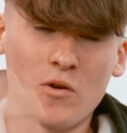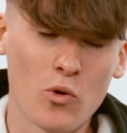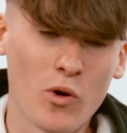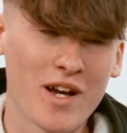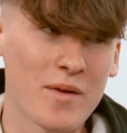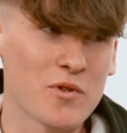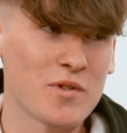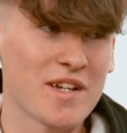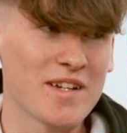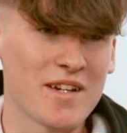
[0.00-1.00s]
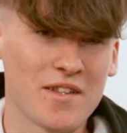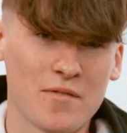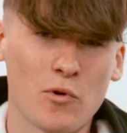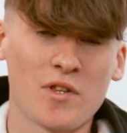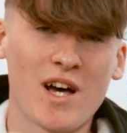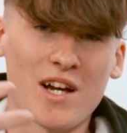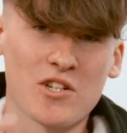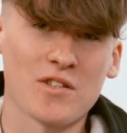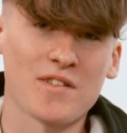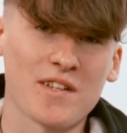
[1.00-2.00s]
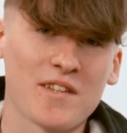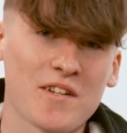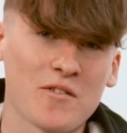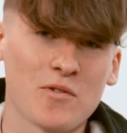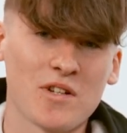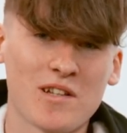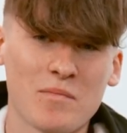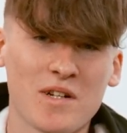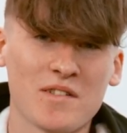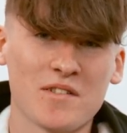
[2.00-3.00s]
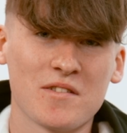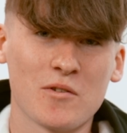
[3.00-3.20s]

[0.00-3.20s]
who I am today and what actions I take on daily basis.